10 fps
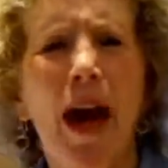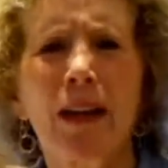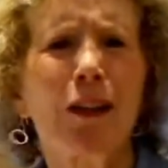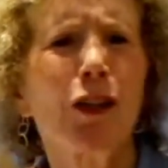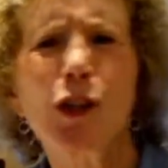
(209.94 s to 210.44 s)

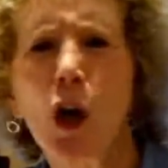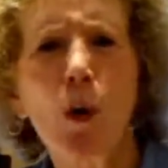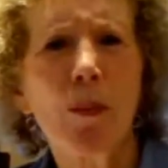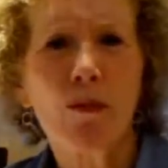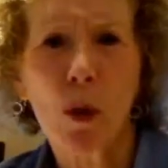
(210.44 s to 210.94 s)
out of the
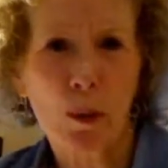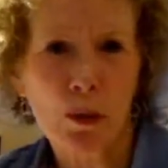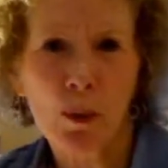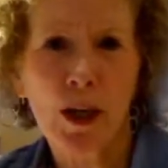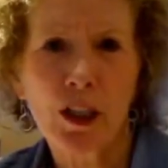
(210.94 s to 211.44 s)
scope of what we're
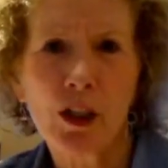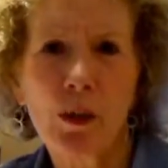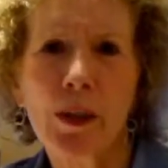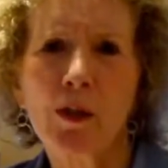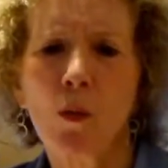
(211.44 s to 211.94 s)
trying to
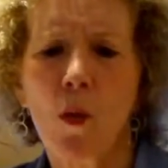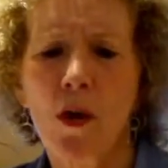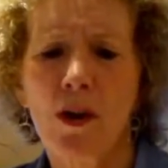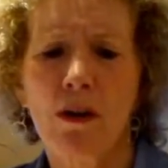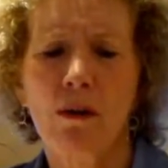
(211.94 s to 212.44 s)
do this
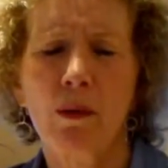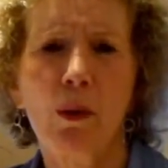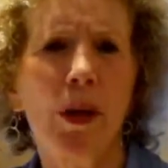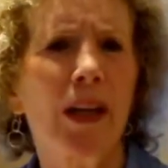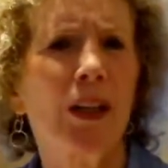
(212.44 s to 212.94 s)
quarter.
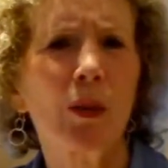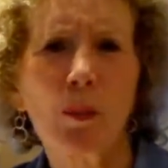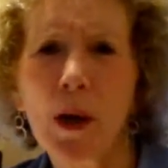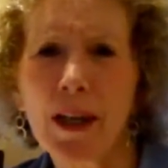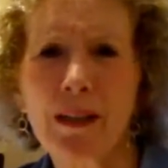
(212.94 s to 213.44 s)
Creating
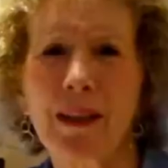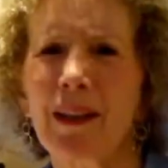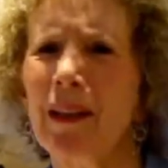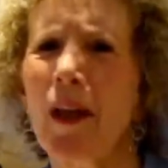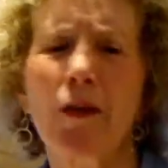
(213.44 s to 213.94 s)
sprites,
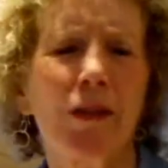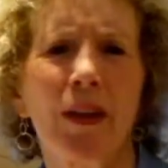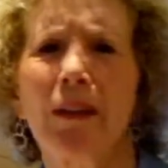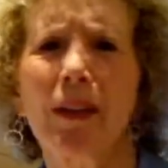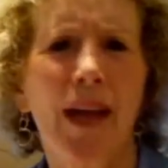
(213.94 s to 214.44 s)
that's another
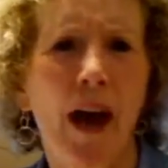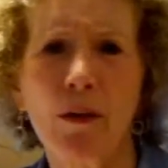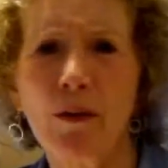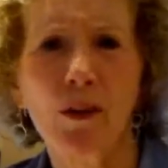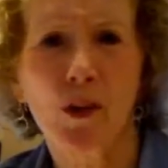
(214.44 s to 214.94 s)
thing that's
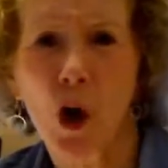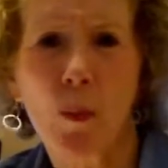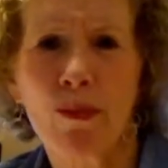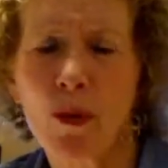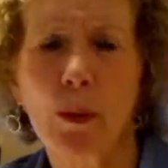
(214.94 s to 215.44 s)
out of the
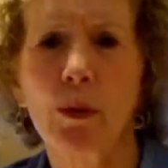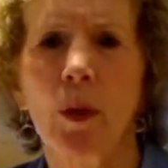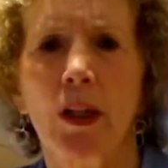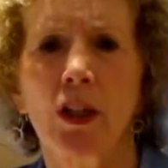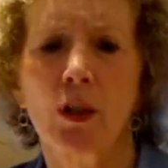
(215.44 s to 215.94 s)
scope of what we're
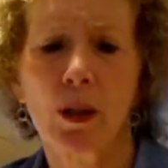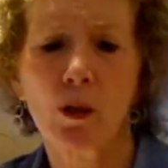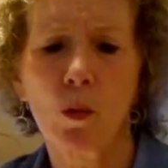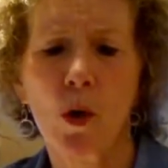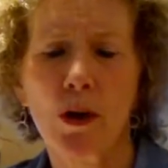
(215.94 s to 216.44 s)
trying to do
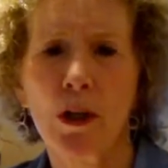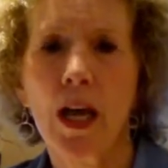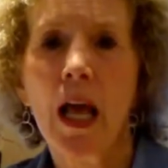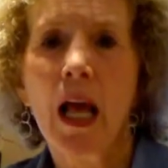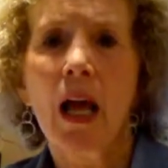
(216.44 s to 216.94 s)
this quarter.
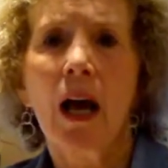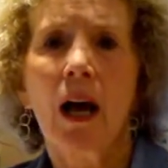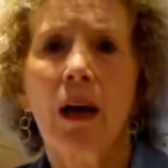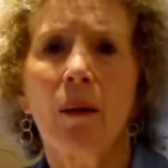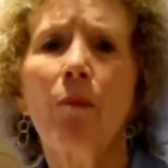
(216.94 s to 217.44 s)

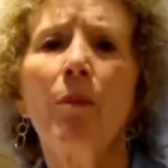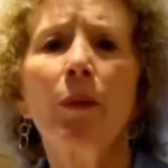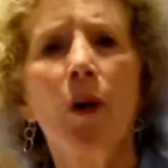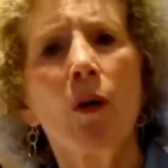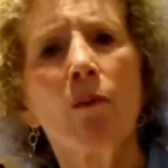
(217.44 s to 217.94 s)

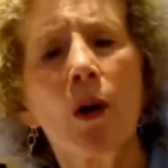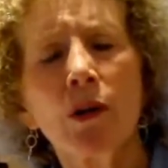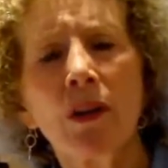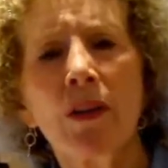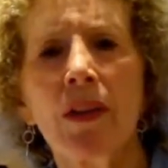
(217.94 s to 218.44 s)
So
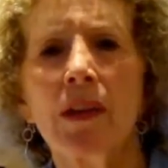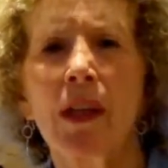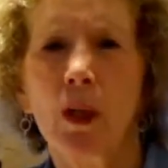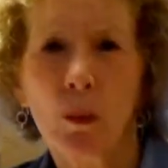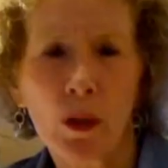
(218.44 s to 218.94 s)
most of the things
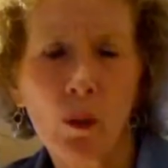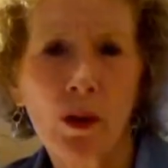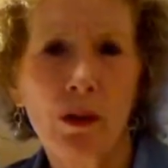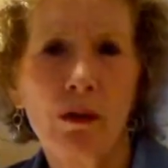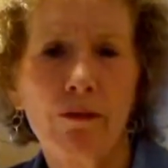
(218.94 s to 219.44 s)
that I really
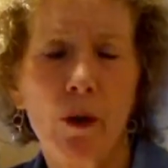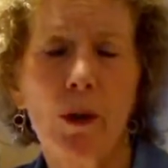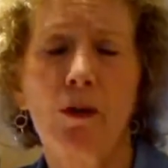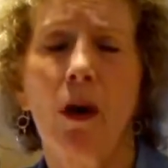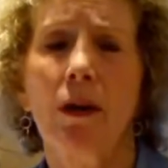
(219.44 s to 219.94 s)
want you to
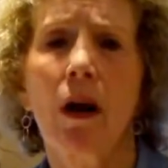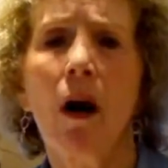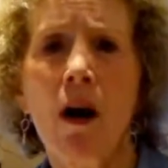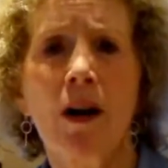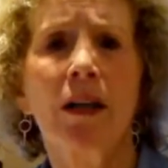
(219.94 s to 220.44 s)
focus on
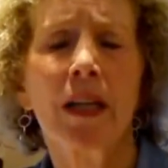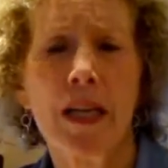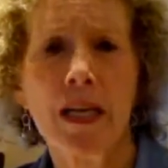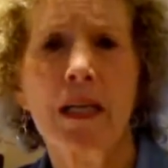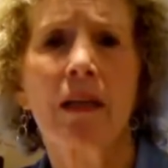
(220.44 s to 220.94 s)
are
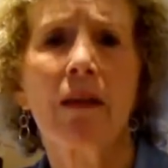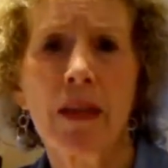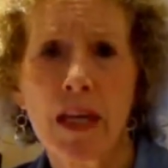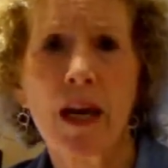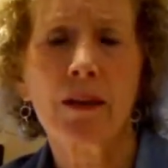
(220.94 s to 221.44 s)
in
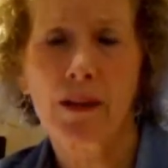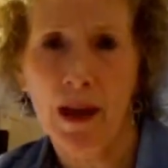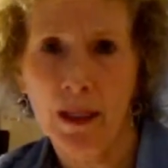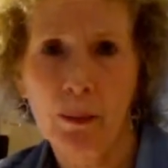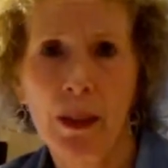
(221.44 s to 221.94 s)
the
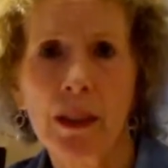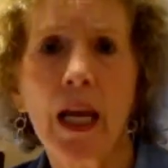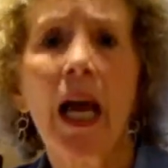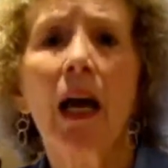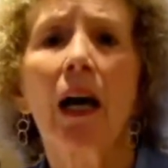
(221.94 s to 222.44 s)
assignment.
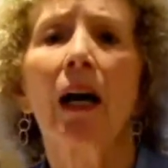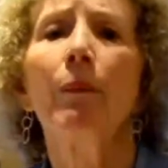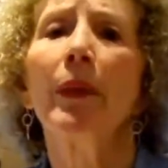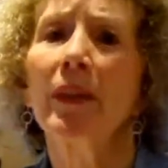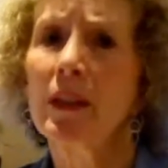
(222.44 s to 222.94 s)

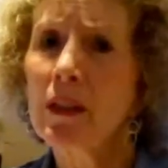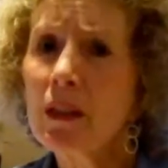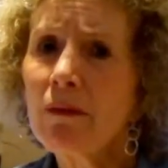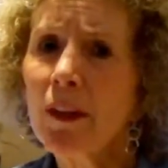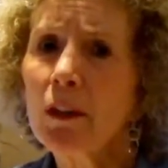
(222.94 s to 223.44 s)
But this is
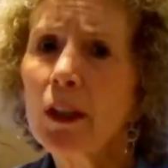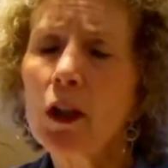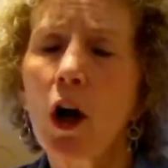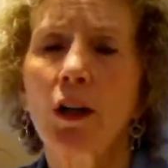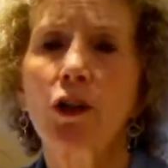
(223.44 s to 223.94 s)
a fairly
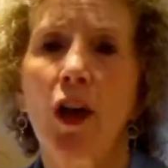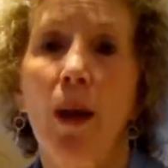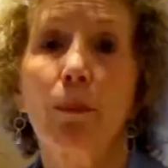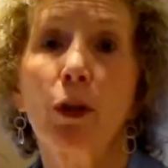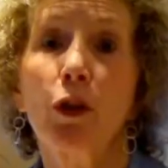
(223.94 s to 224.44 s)
long
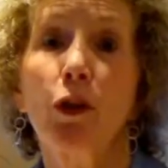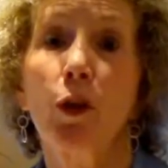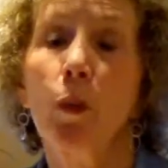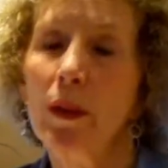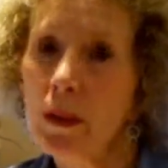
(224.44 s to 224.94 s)
chapter,
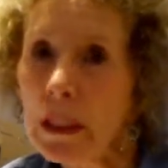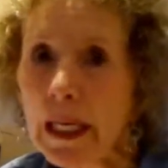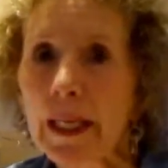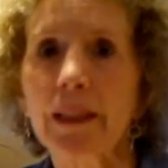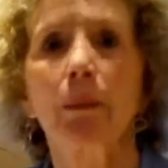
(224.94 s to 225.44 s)
so once
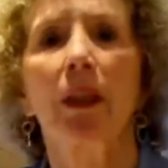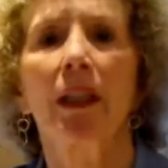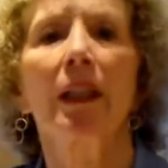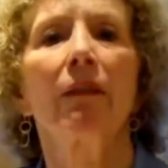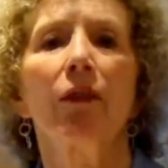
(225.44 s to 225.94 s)
again, I'm
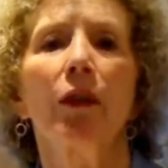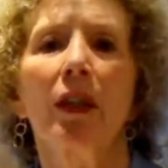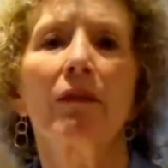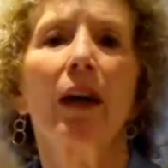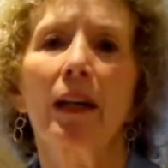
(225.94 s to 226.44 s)
going to give you
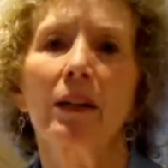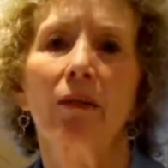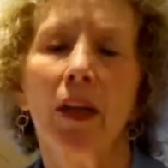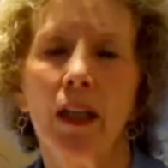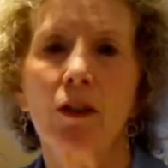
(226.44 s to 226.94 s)
the advice
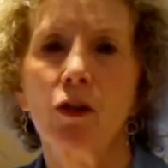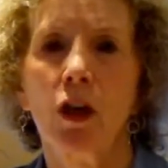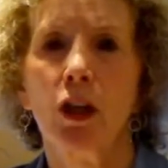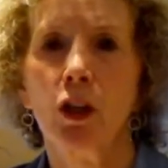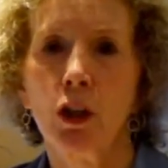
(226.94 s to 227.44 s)
of getting
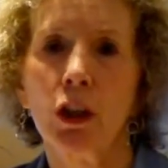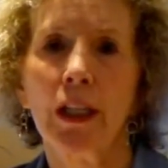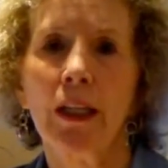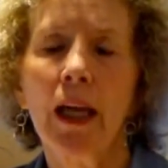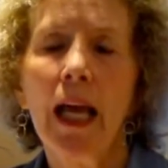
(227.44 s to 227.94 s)
started
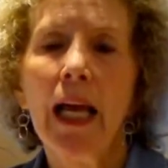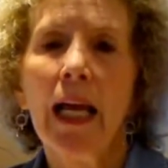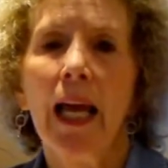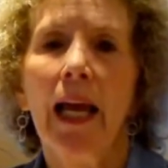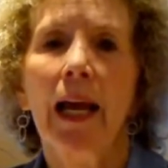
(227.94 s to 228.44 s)
early.
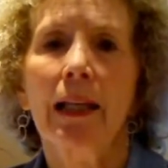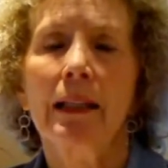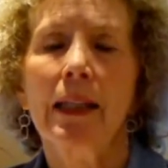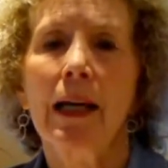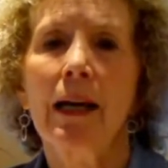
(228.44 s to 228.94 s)

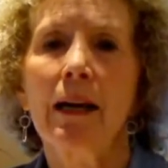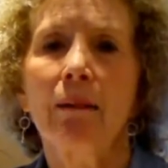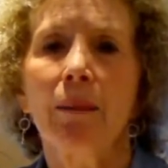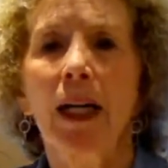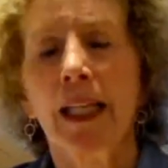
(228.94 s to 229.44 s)
And
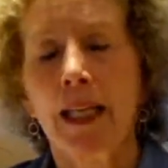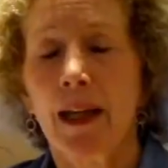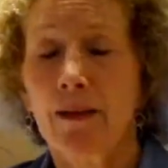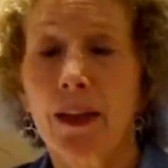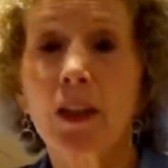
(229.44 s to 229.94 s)
again,
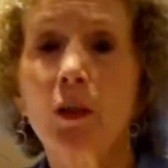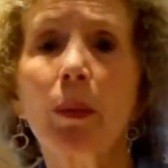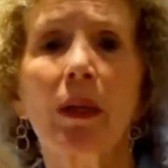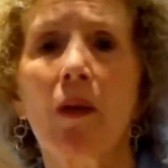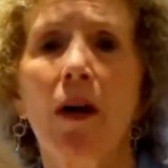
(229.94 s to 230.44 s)
I think it'll
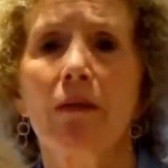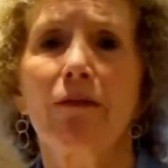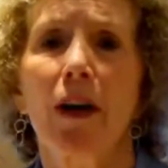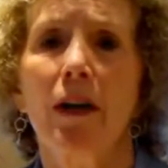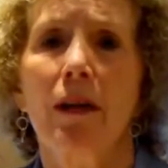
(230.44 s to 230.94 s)
be a lot of
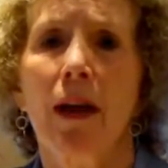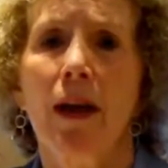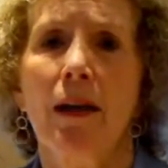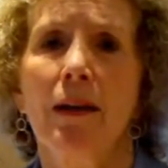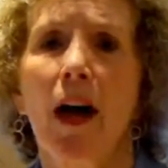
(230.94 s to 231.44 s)
fun,
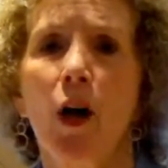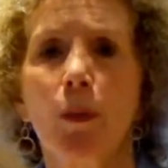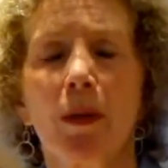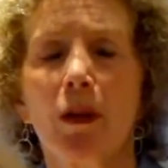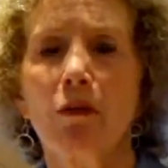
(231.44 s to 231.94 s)
and I
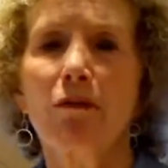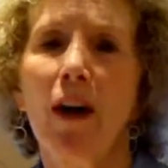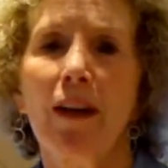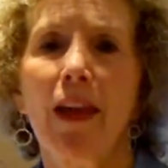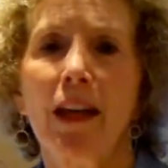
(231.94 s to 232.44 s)
hope that you
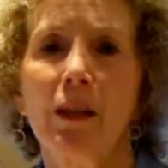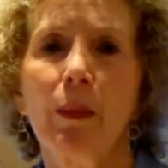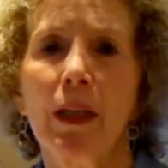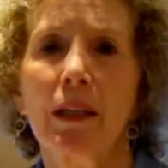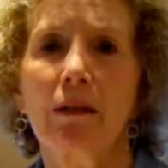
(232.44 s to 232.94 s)
find that to
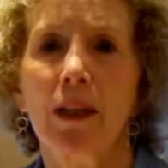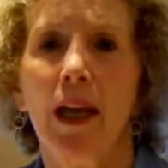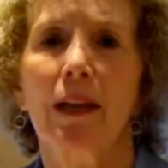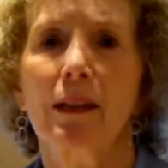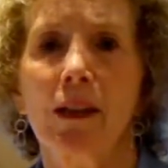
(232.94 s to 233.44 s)
be the
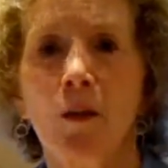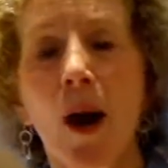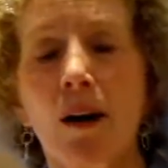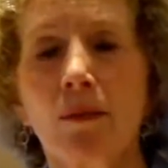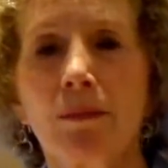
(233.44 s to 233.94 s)
case as
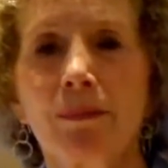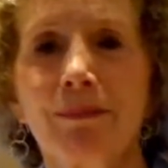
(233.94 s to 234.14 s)
well.